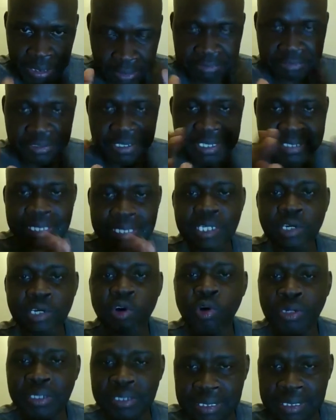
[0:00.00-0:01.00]
If there's any
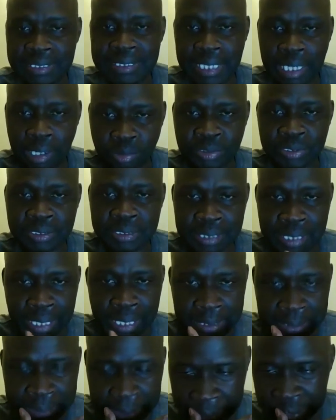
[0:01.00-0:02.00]
content out
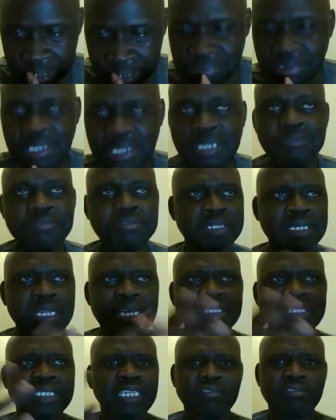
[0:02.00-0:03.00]
there that, even if it
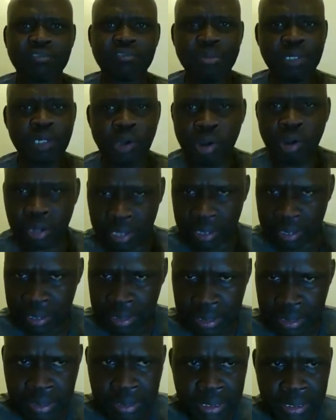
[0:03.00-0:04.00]
doesn't have to be
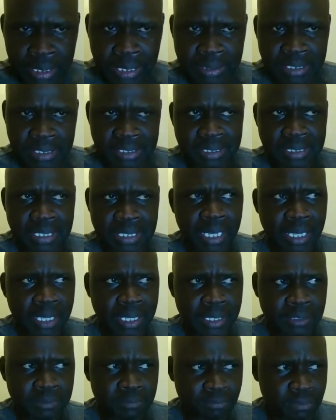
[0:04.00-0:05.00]
long, this
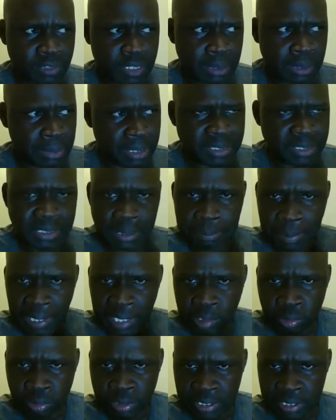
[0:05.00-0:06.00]
guy, Mentor
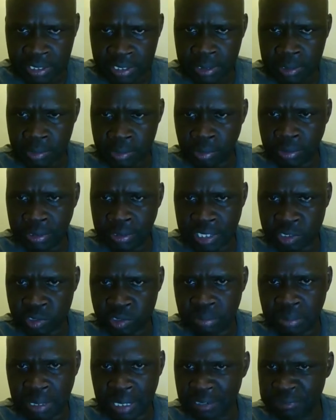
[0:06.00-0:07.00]
Pilot, his content
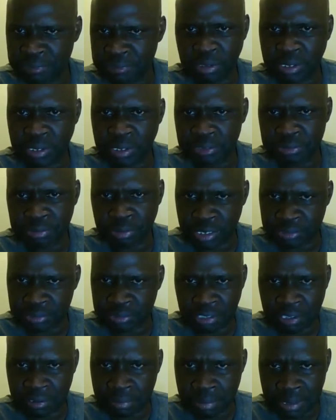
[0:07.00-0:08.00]
is normally 40,
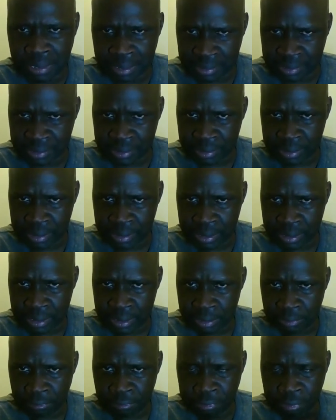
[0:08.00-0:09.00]
45 minutes.
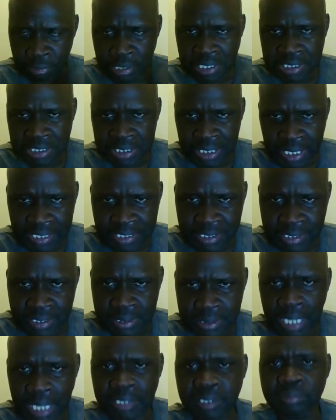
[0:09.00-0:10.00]
Fully
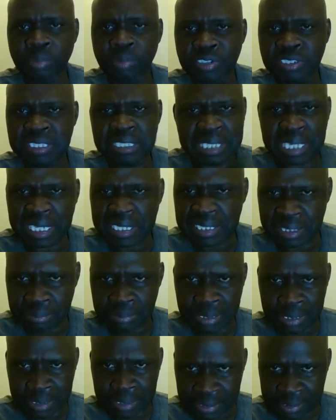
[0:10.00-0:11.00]
Charged, at most
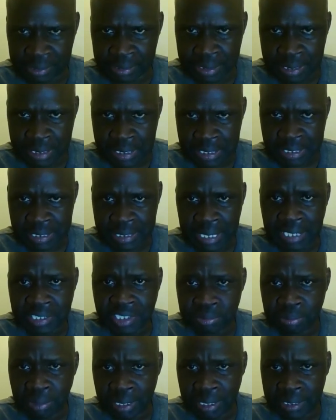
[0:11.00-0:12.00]
30 minutes.
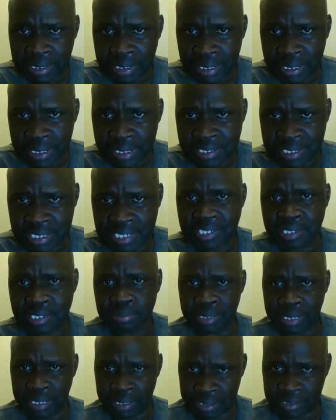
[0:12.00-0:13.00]
Sketch Monkey,
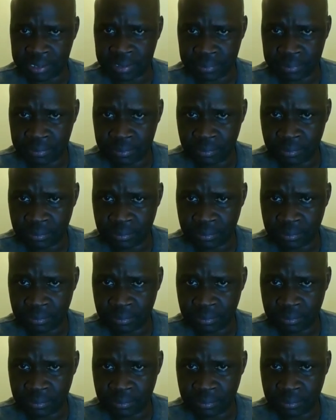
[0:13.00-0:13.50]
6 minutes.